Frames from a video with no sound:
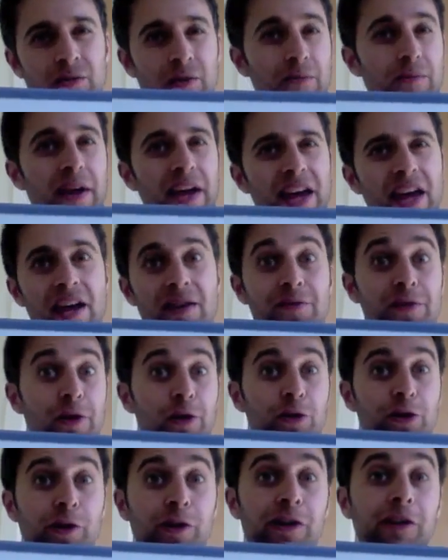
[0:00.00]
their
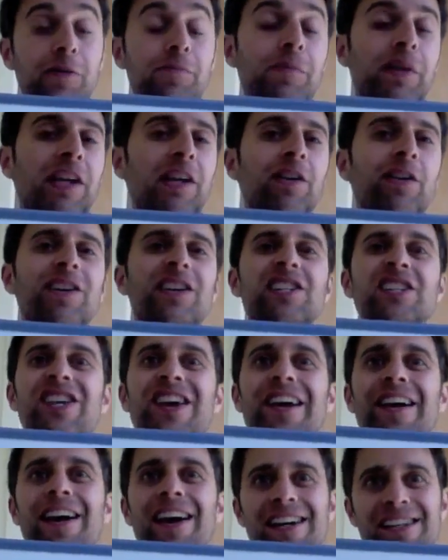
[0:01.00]
behavior, their demeanor is
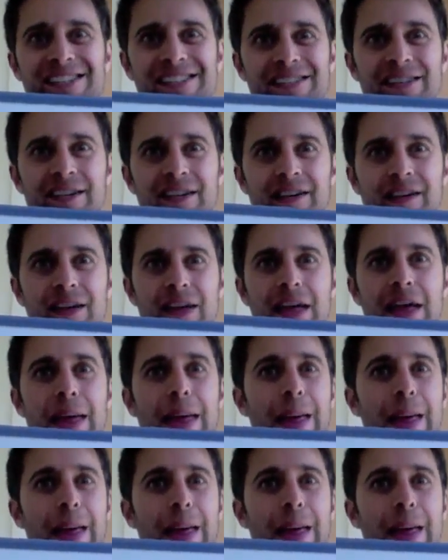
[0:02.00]
caustic.